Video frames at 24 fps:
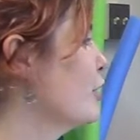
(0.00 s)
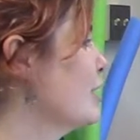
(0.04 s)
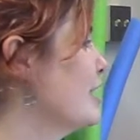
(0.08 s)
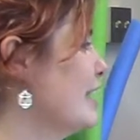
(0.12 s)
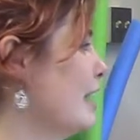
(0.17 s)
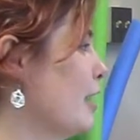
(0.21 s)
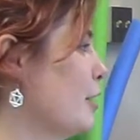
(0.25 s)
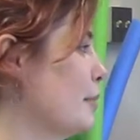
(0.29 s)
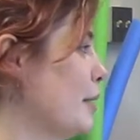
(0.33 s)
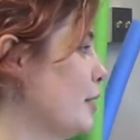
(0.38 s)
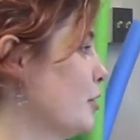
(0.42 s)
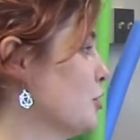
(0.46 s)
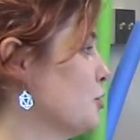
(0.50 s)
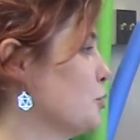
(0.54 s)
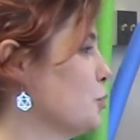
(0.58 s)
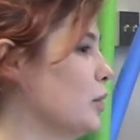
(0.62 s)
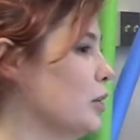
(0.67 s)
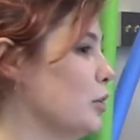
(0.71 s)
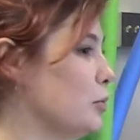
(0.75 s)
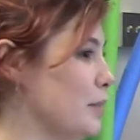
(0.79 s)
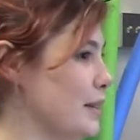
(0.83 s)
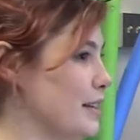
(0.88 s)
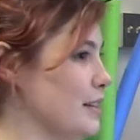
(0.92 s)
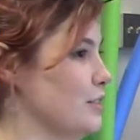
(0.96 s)
out about this will
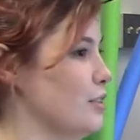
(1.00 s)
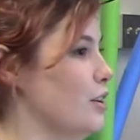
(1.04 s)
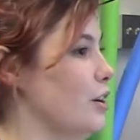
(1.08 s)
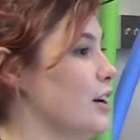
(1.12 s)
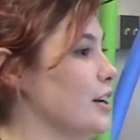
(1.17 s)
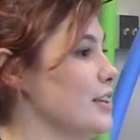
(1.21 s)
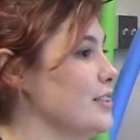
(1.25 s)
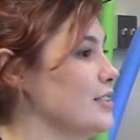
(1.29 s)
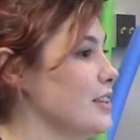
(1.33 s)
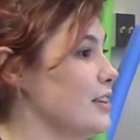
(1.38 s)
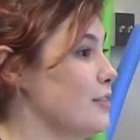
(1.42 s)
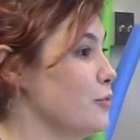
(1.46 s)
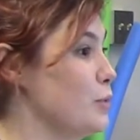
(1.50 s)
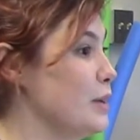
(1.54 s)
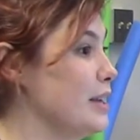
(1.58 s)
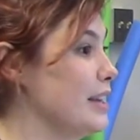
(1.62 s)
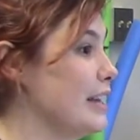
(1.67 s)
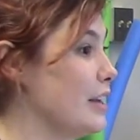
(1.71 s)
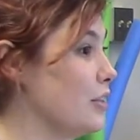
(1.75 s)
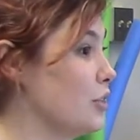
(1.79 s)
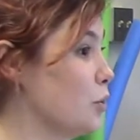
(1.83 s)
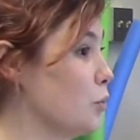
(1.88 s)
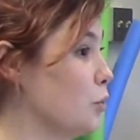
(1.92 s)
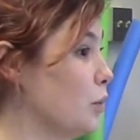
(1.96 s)
being lost, and if we can get
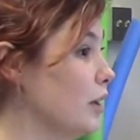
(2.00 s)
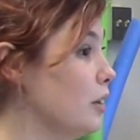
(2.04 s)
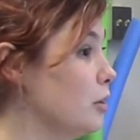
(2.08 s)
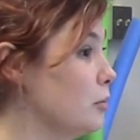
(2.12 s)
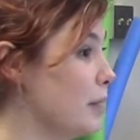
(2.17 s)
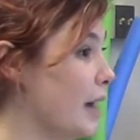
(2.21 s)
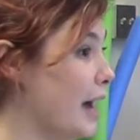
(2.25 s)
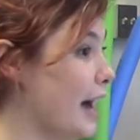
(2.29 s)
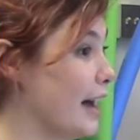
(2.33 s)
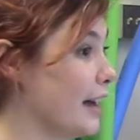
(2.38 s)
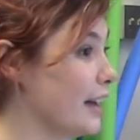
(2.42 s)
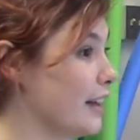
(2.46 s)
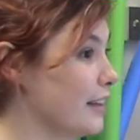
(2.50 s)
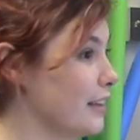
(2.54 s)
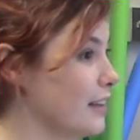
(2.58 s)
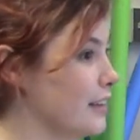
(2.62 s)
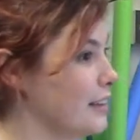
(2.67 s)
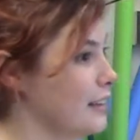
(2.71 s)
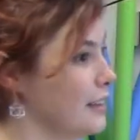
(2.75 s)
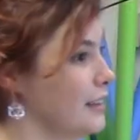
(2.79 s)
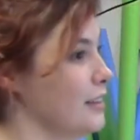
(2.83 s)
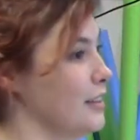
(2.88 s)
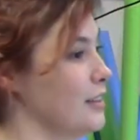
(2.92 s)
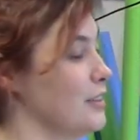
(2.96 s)
the will back,
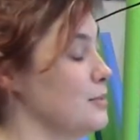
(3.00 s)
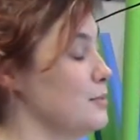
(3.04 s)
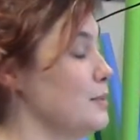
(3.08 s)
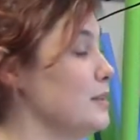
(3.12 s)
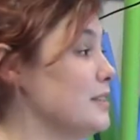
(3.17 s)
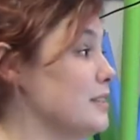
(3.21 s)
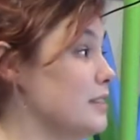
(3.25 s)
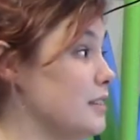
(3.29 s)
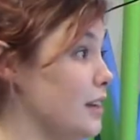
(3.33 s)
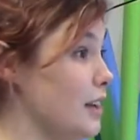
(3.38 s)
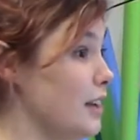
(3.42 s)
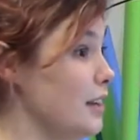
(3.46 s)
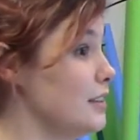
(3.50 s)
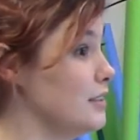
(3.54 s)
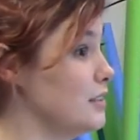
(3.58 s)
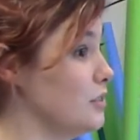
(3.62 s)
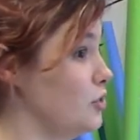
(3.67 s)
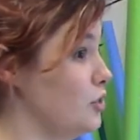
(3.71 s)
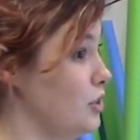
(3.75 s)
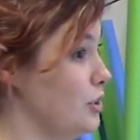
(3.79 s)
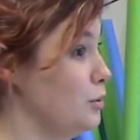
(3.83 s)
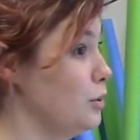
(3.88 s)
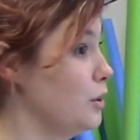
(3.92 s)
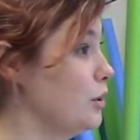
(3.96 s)
because Miss Inez, she
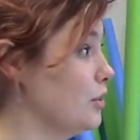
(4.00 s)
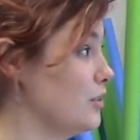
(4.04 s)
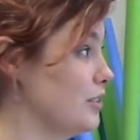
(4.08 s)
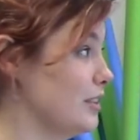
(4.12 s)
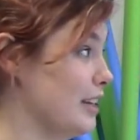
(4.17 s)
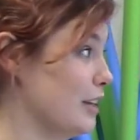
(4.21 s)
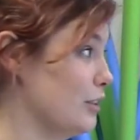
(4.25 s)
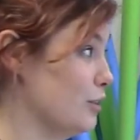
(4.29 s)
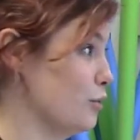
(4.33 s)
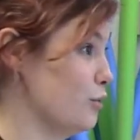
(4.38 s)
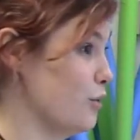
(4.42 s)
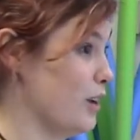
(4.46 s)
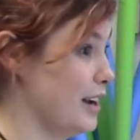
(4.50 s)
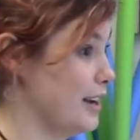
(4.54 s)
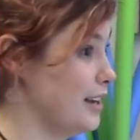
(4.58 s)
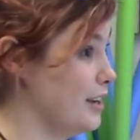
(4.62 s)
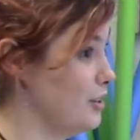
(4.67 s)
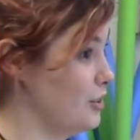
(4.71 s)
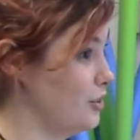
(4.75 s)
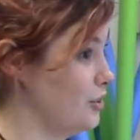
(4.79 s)
doesn't get the ranch